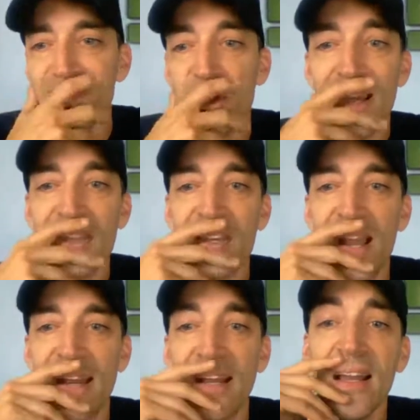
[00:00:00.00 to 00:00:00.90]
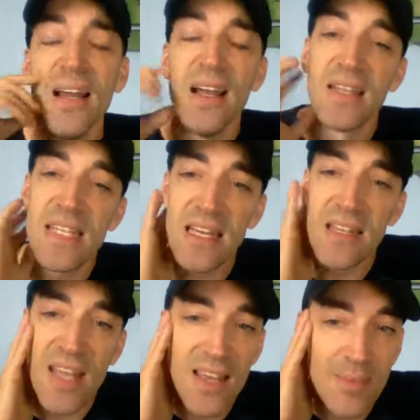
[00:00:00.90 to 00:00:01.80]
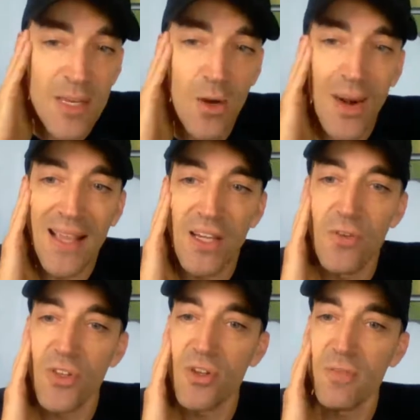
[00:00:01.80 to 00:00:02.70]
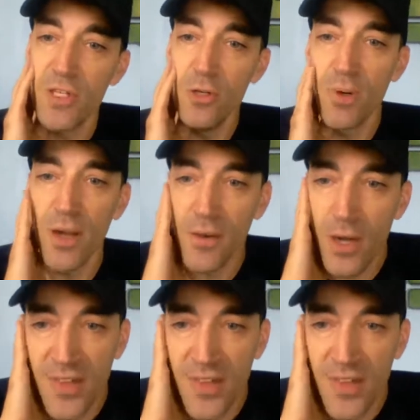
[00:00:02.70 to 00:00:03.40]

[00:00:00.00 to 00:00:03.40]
So that's exciting. Dean says, let me know what I can do to serve you, brother.